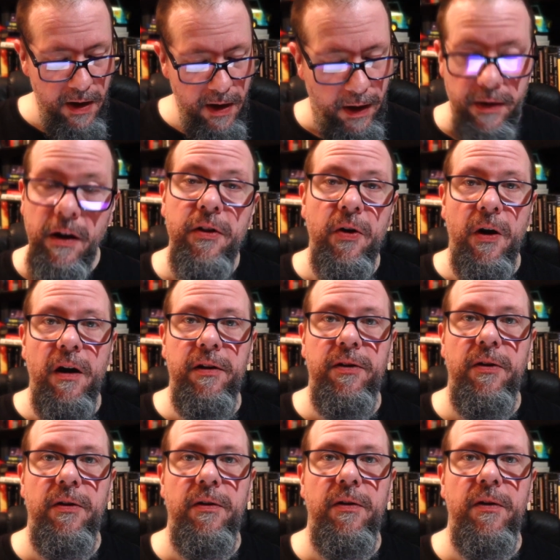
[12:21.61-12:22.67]
another
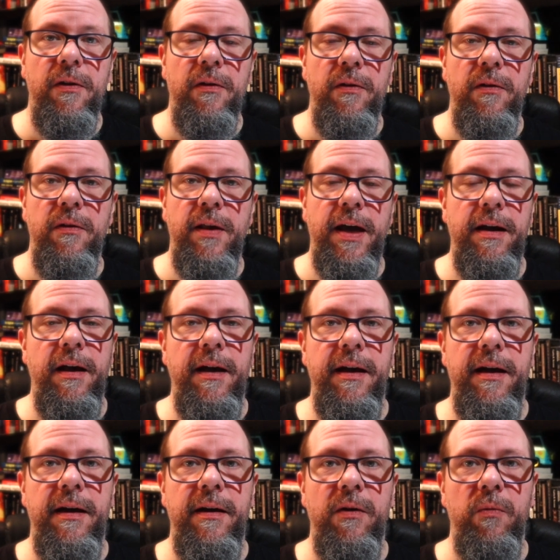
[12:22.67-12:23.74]
author that
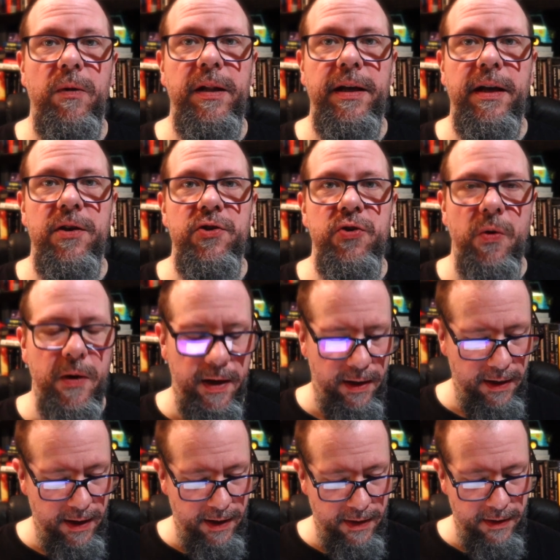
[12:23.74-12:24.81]
I really enjoy,
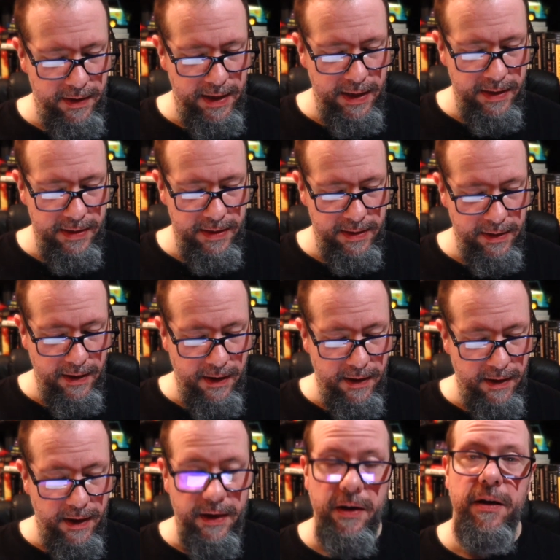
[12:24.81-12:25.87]
and he's
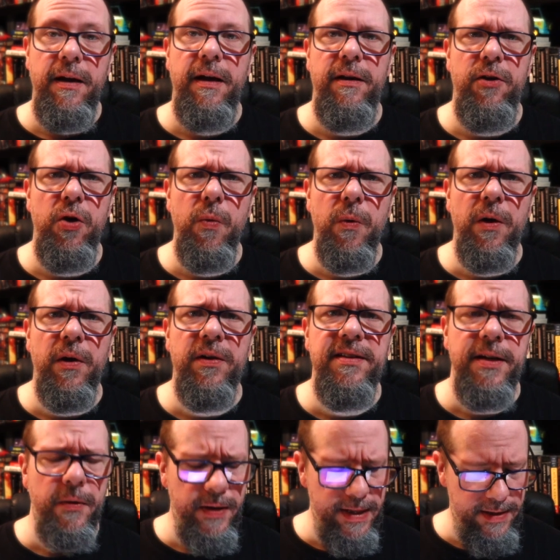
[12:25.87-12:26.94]
got a newer
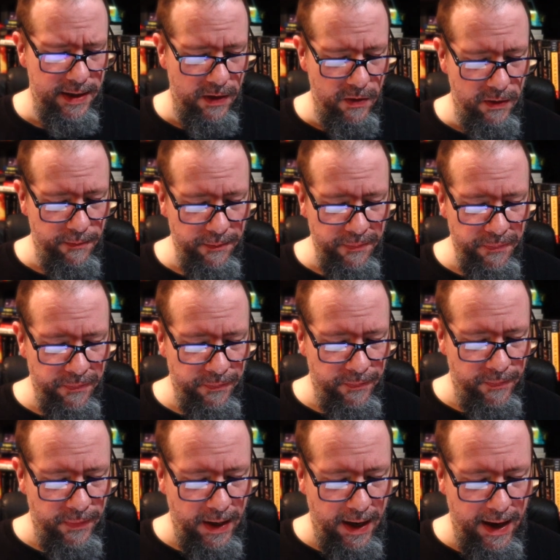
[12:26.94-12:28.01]
series out,
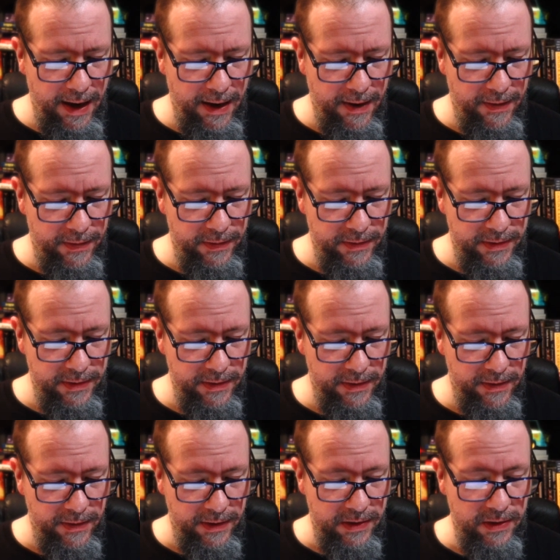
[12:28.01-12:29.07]
and
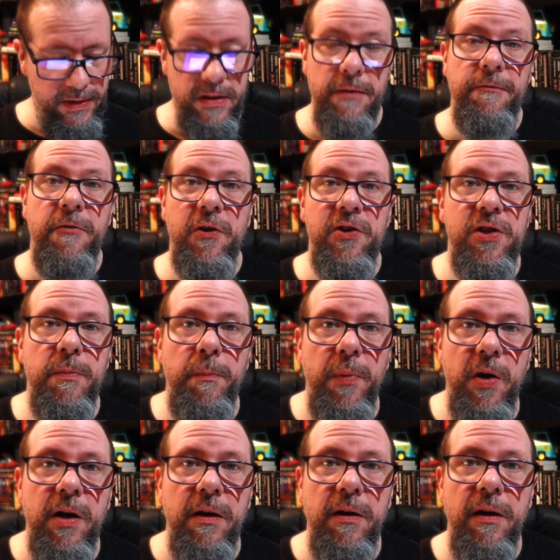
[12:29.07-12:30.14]
this is the first
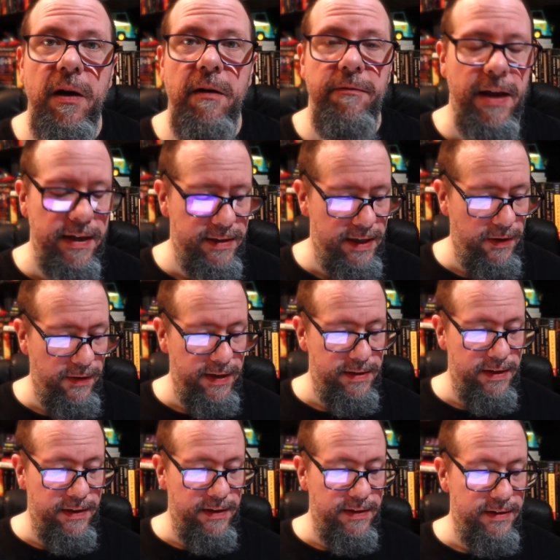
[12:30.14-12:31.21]
book of that
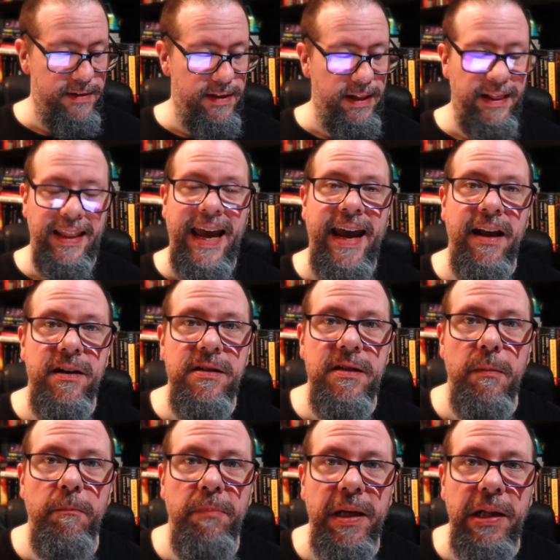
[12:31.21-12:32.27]
series, and it's The Land
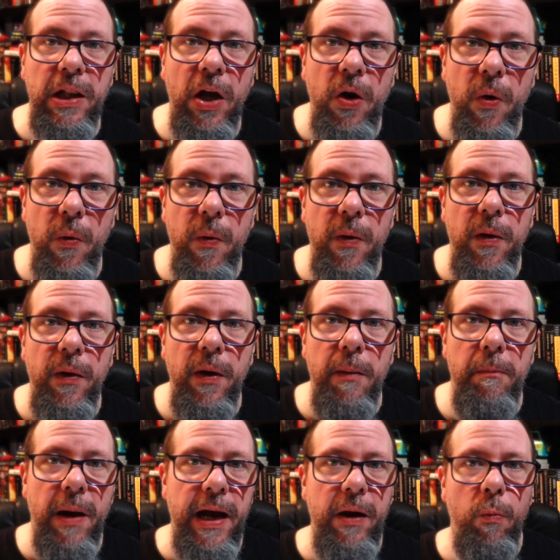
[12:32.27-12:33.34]
Below
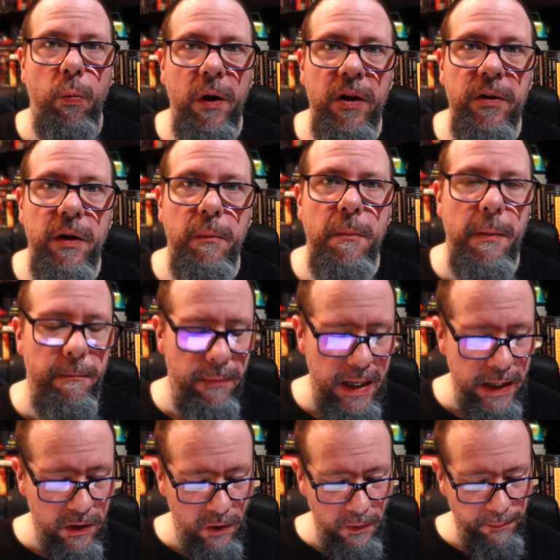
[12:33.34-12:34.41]
by William
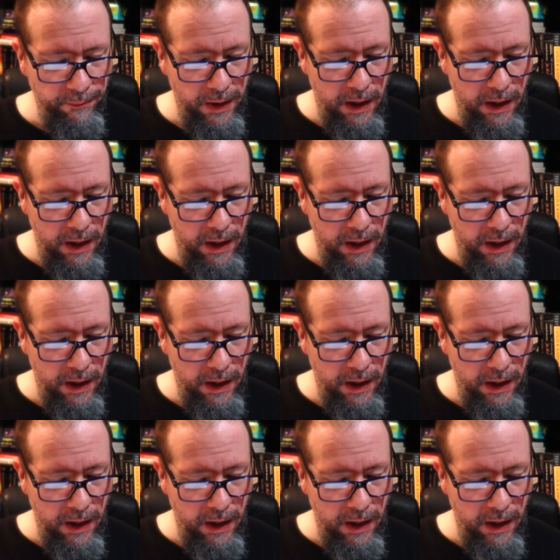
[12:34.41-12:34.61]
Meikle.